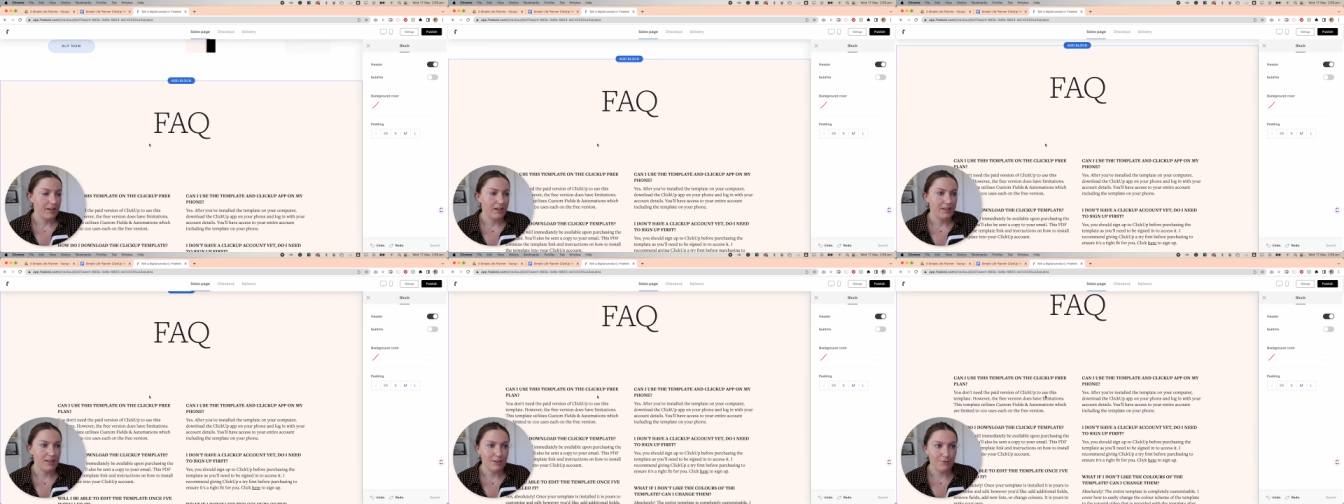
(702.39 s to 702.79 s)

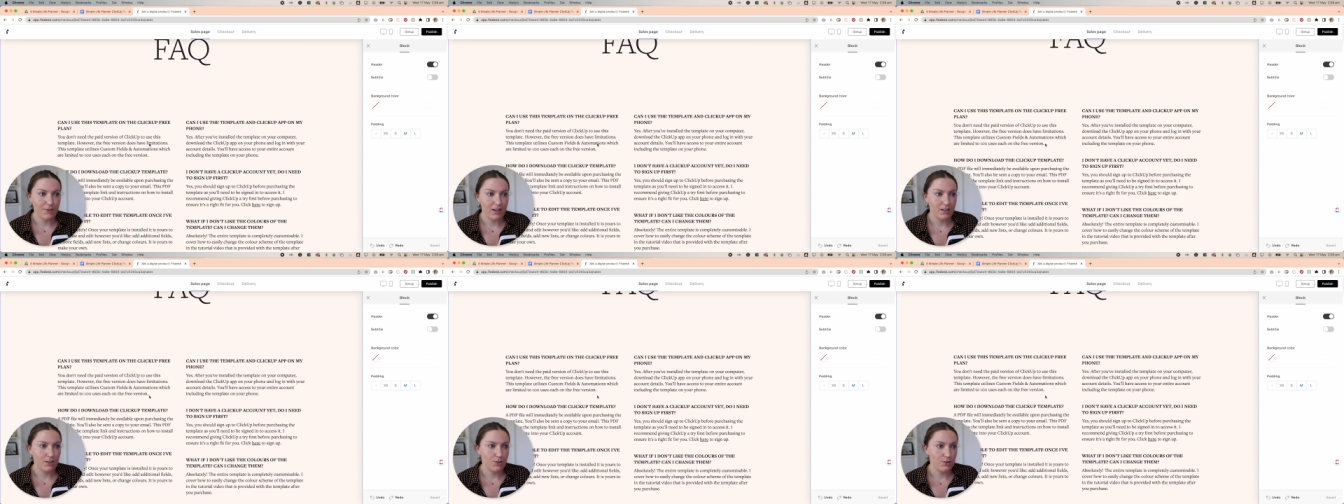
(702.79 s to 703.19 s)
An
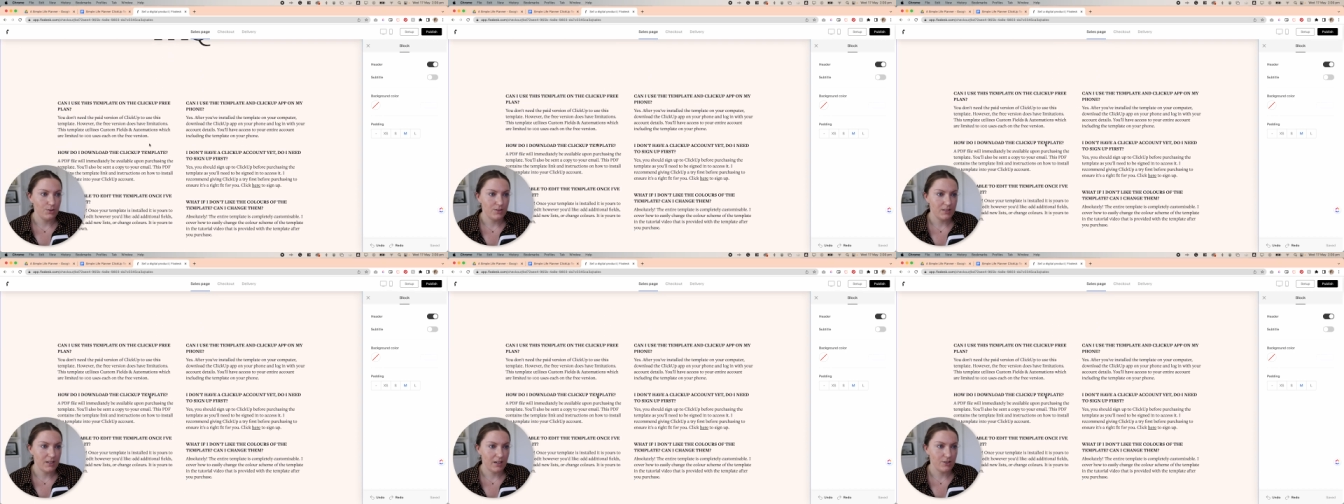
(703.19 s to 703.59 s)
FAQ
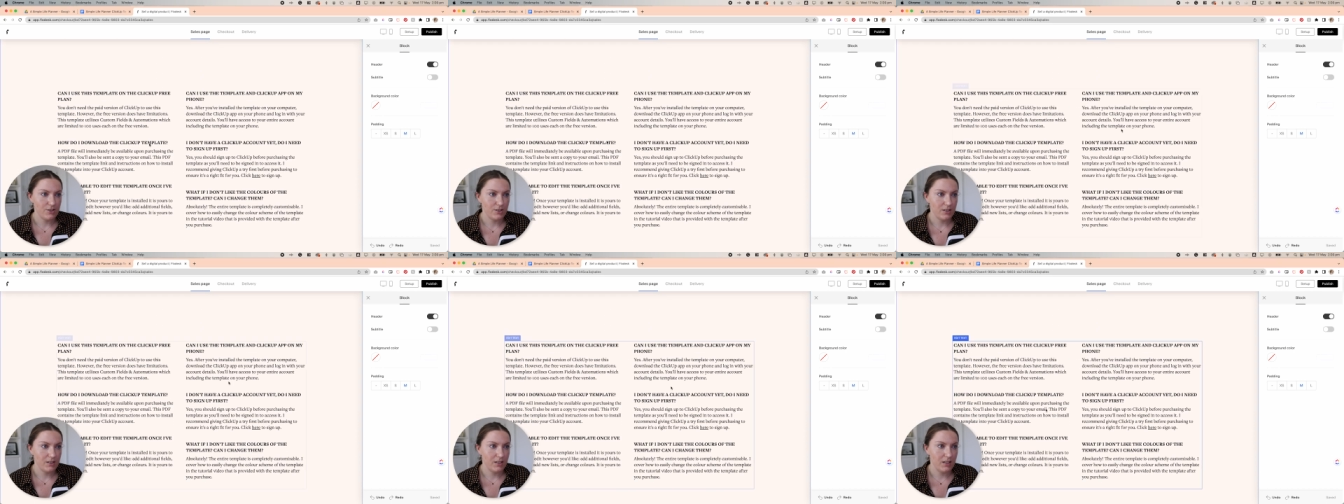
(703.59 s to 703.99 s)

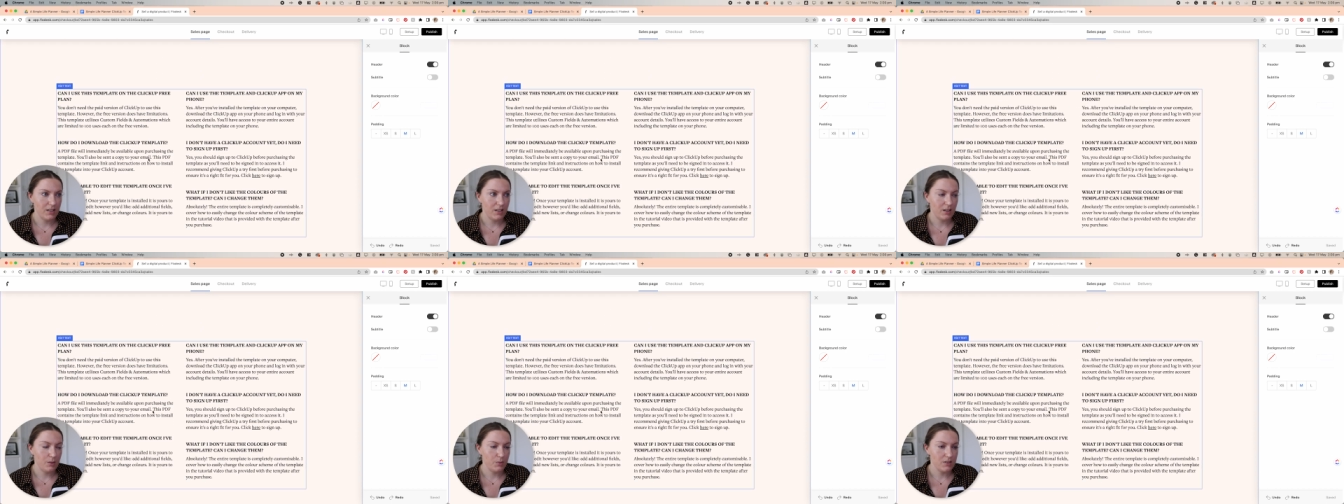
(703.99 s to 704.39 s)
section
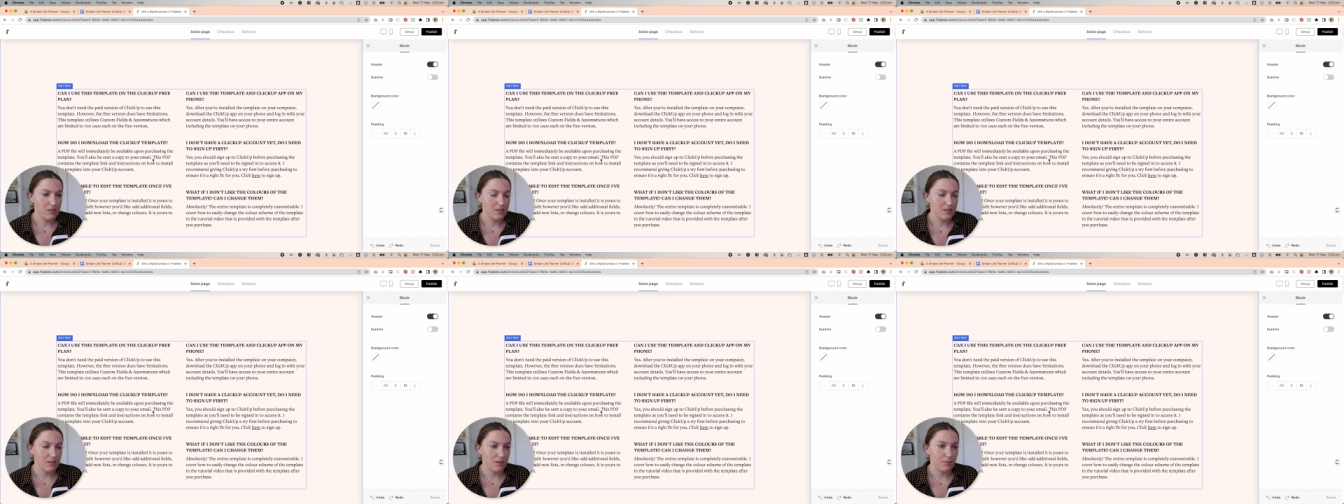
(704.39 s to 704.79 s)
here with
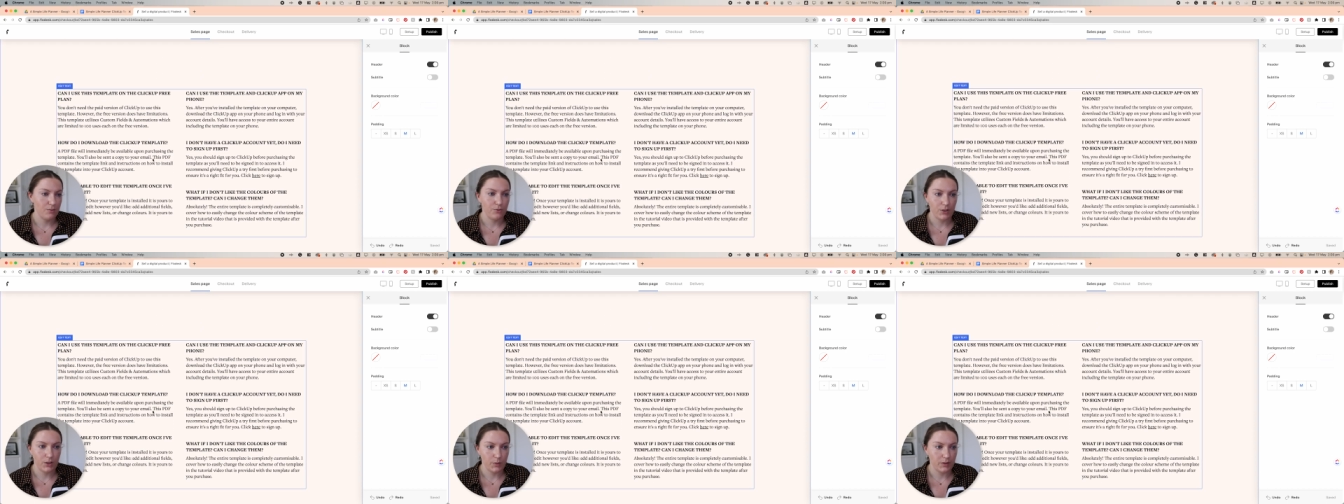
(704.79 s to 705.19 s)
some
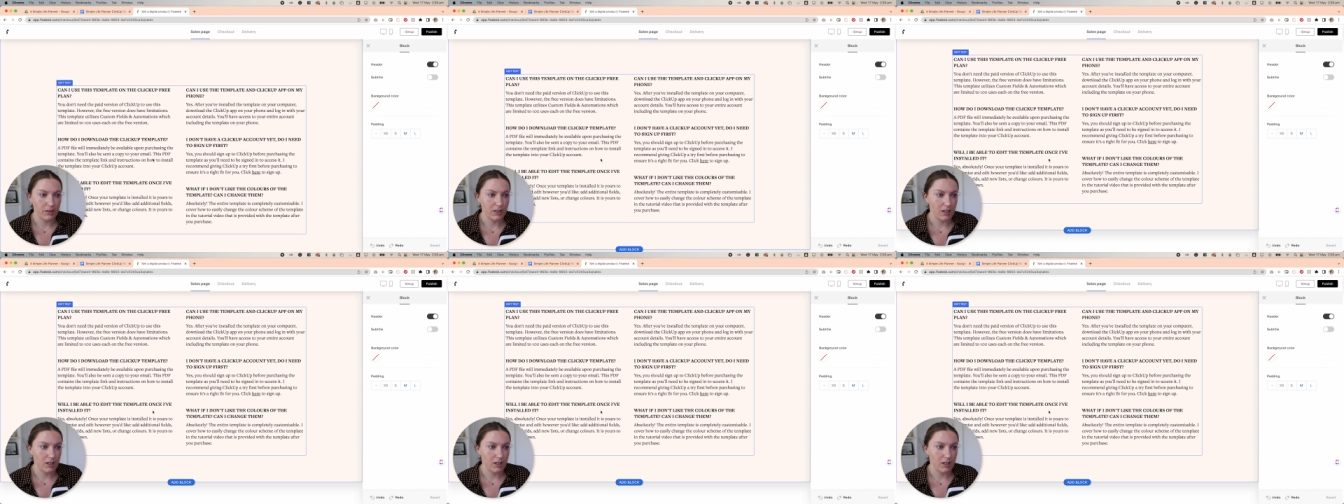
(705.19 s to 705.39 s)
frequently